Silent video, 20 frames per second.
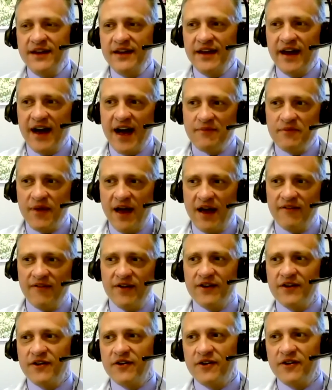I'm
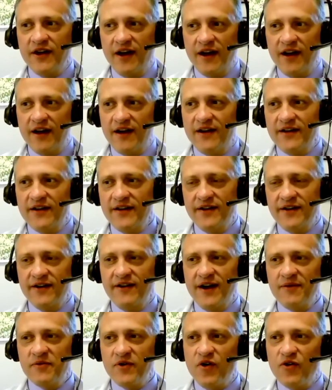having,
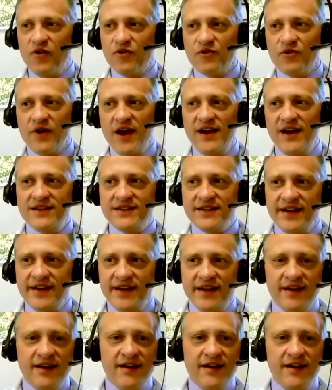I'm going crazy.